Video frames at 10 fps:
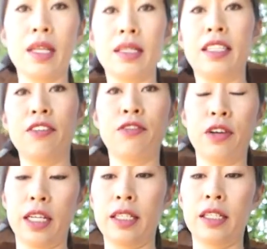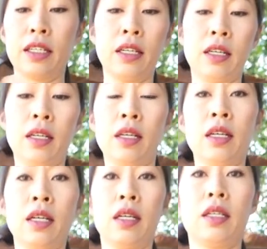different
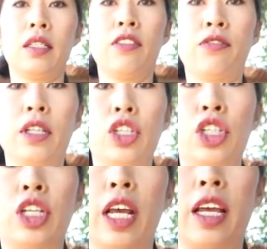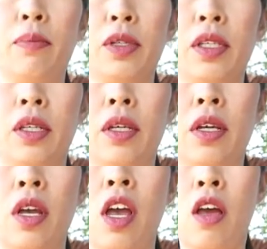shapes,
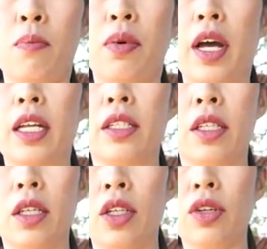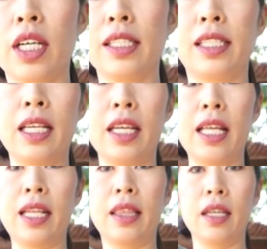but you can see
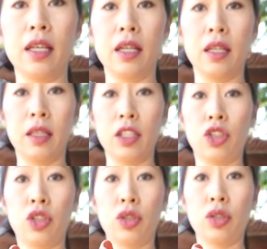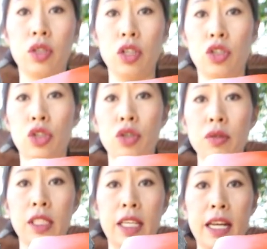that the
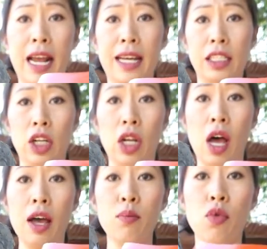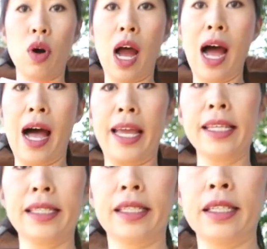Scoot skin has a lot more
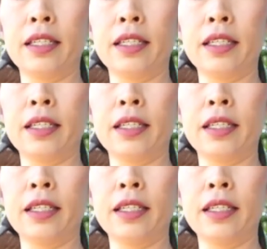height